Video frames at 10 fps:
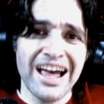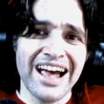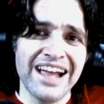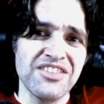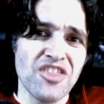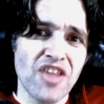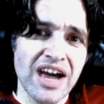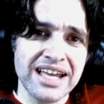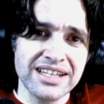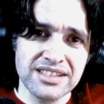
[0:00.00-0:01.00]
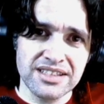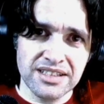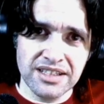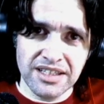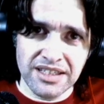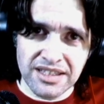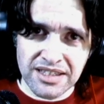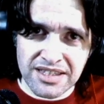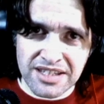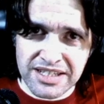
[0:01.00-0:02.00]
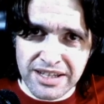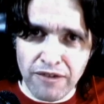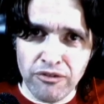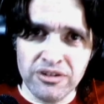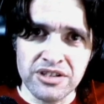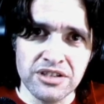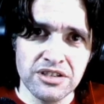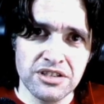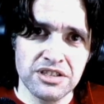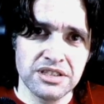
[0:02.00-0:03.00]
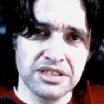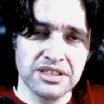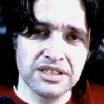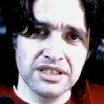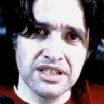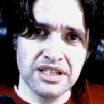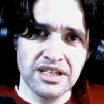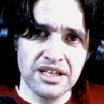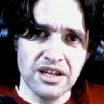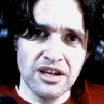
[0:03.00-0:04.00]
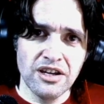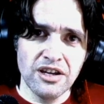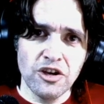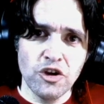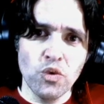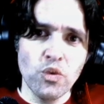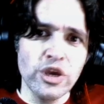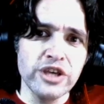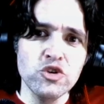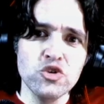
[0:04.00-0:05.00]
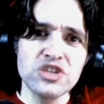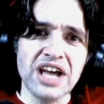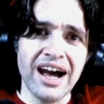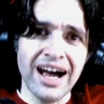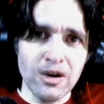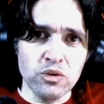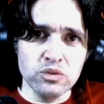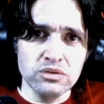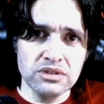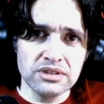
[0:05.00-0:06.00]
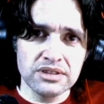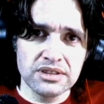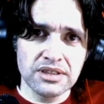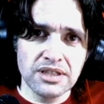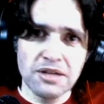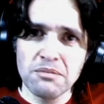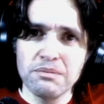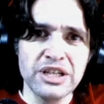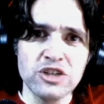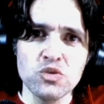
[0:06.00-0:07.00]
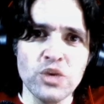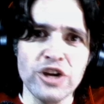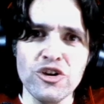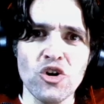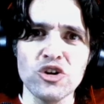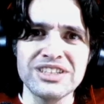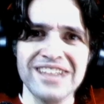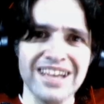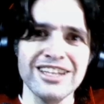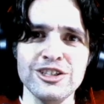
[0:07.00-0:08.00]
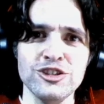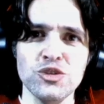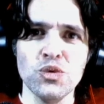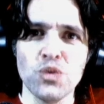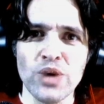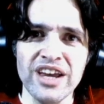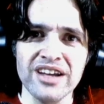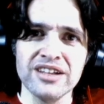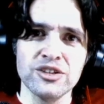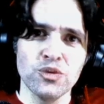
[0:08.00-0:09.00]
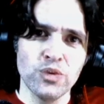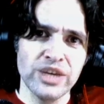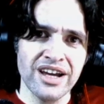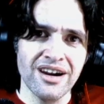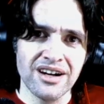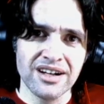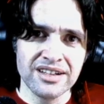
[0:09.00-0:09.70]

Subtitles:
And that's the difference. We use aun because we are not telling you where we are.